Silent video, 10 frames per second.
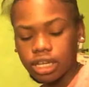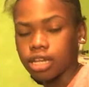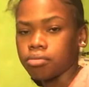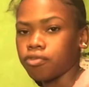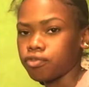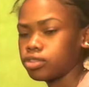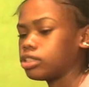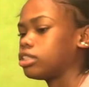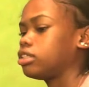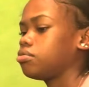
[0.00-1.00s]
connect my phone to
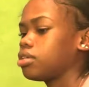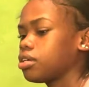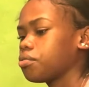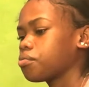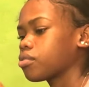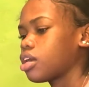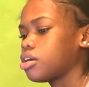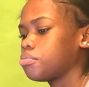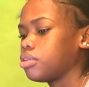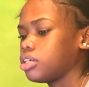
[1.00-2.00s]
the TV.
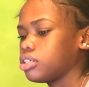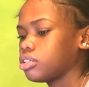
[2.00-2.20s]
Okay.